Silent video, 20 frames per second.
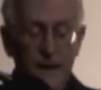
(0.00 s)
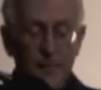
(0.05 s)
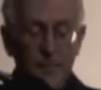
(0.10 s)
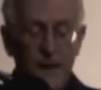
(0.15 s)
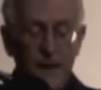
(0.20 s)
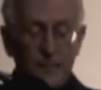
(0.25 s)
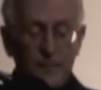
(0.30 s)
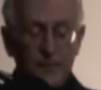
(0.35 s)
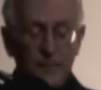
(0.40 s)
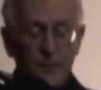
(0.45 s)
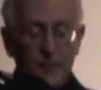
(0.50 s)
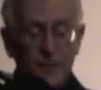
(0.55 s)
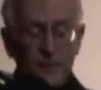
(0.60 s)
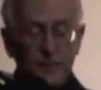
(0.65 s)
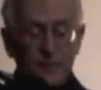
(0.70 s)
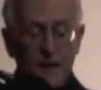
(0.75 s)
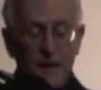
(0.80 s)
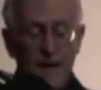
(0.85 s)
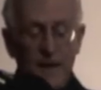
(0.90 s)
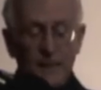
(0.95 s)
Perhaps the
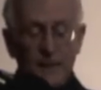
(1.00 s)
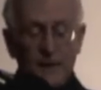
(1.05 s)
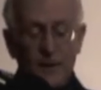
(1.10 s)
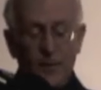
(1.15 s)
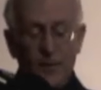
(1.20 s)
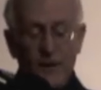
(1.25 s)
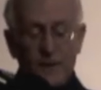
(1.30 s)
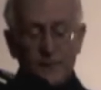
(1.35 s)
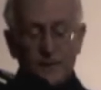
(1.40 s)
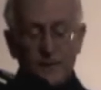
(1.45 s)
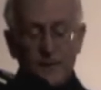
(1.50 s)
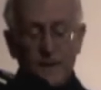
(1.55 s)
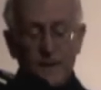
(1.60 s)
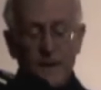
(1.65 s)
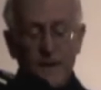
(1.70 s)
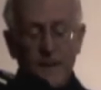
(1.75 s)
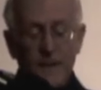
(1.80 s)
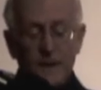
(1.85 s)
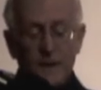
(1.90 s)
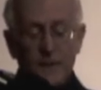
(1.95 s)
most common question
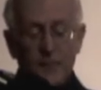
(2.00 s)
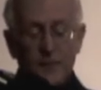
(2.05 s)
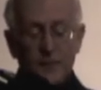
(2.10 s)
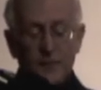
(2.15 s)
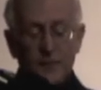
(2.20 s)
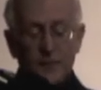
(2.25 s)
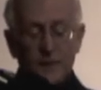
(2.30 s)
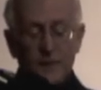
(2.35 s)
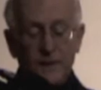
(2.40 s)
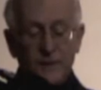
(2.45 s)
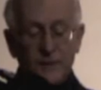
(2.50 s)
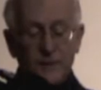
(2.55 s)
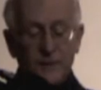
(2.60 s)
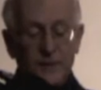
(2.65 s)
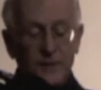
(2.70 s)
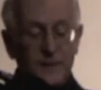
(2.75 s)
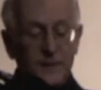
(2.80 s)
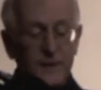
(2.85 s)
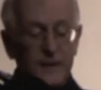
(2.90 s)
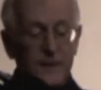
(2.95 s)
which
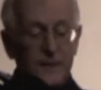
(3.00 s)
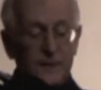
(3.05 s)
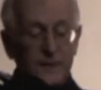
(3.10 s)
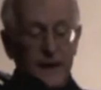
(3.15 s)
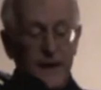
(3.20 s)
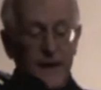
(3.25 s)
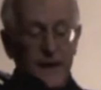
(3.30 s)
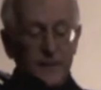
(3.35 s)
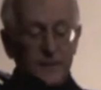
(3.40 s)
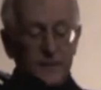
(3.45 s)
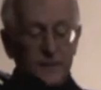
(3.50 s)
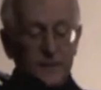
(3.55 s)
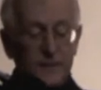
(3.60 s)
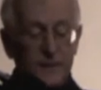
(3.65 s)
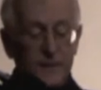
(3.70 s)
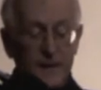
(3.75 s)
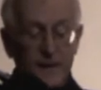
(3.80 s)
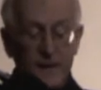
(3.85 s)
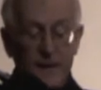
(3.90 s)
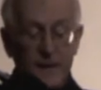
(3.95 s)
traditional theists
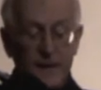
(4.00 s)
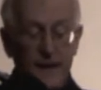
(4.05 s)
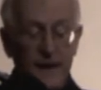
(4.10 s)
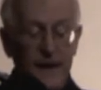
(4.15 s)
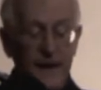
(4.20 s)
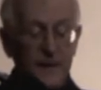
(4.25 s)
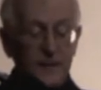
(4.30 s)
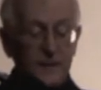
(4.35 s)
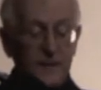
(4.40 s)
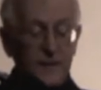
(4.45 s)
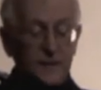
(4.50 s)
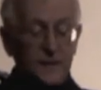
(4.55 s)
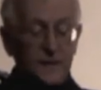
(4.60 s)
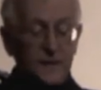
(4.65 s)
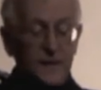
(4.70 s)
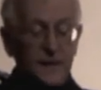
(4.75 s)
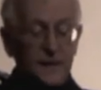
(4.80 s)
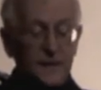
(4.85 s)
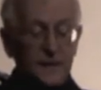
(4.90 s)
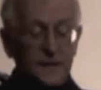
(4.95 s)
ask us
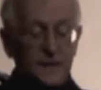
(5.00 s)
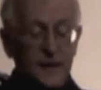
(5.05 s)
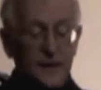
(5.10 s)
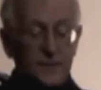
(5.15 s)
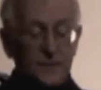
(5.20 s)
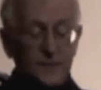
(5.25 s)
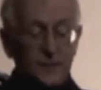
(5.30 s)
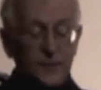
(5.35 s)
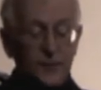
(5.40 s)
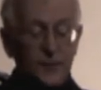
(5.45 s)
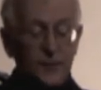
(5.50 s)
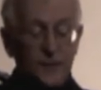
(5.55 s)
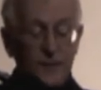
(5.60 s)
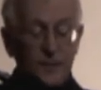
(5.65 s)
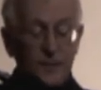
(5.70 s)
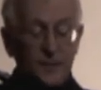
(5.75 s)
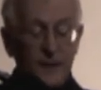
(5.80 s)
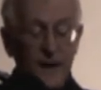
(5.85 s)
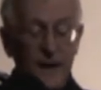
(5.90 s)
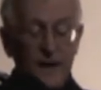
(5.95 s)
theists has to do with
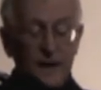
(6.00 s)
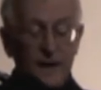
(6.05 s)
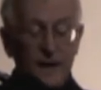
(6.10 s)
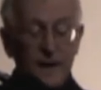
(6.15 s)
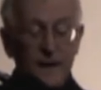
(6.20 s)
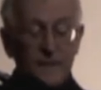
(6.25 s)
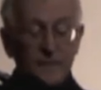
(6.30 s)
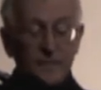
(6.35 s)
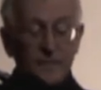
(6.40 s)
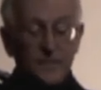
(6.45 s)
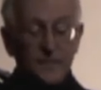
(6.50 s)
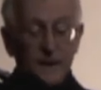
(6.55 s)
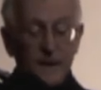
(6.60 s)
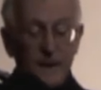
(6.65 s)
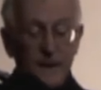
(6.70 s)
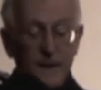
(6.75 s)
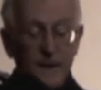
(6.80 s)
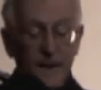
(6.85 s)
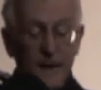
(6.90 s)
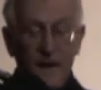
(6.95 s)
morality.
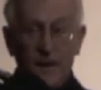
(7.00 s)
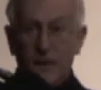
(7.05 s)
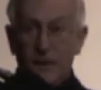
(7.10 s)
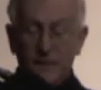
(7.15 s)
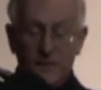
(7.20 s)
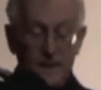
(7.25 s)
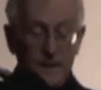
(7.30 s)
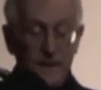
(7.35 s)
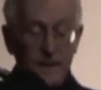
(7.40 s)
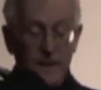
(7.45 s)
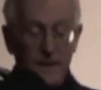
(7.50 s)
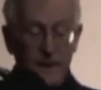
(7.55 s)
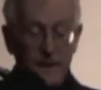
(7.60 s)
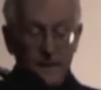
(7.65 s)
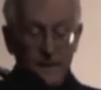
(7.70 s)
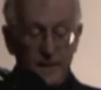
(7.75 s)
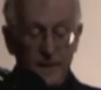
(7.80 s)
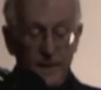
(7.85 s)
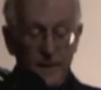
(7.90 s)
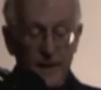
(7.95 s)
I know
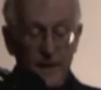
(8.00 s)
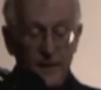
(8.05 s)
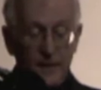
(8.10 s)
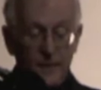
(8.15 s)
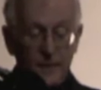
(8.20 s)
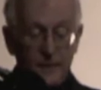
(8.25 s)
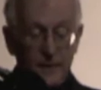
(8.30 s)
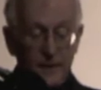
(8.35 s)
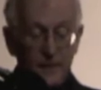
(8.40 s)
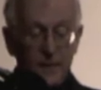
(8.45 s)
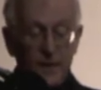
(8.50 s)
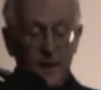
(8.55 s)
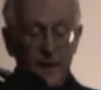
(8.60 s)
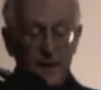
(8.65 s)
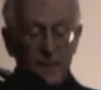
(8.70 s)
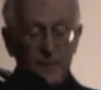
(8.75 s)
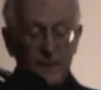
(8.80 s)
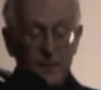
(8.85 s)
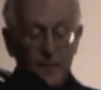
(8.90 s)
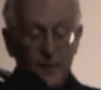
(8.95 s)
Garrett's going to talk
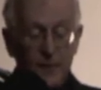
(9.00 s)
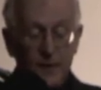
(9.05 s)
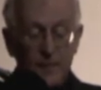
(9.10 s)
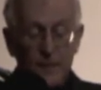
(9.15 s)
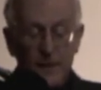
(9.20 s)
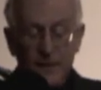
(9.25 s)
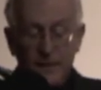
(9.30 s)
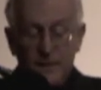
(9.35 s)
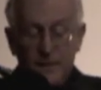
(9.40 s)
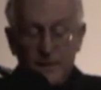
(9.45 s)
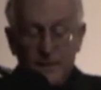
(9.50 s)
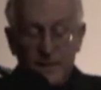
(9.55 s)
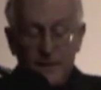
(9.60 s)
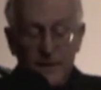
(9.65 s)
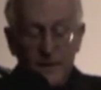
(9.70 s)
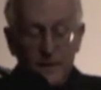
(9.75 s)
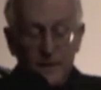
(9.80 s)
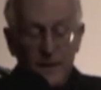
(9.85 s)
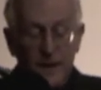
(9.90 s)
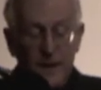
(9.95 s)
a bit more about this
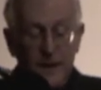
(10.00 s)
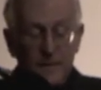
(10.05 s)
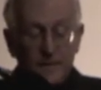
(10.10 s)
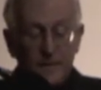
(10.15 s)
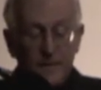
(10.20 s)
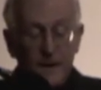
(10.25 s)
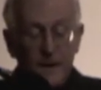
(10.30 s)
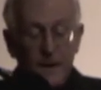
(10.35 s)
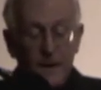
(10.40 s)
later on.